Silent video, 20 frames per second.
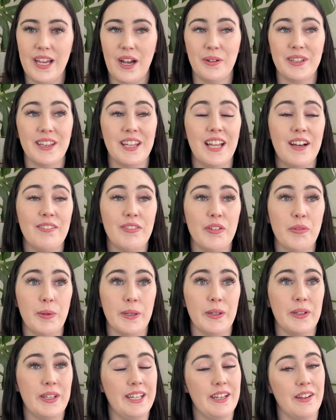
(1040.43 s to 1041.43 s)
I would love if we
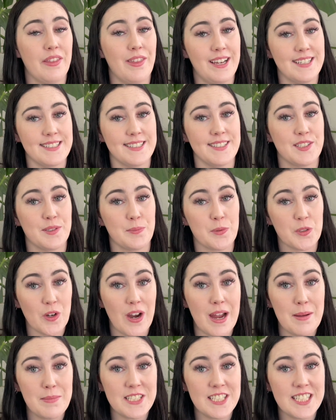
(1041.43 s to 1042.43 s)
could hit 1,000
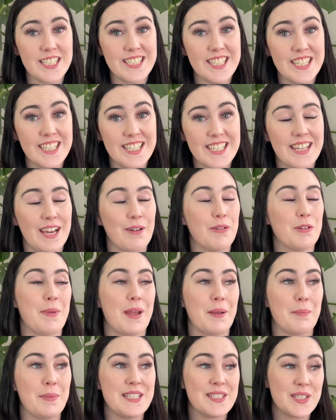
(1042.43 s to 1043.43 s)
subscribers this year. That would
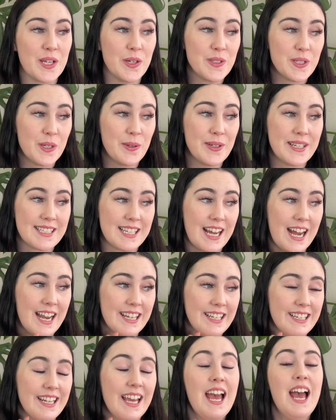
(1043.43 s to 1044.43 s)
make me so
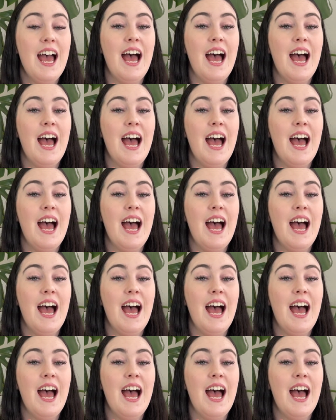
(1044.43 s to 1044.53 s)
excited.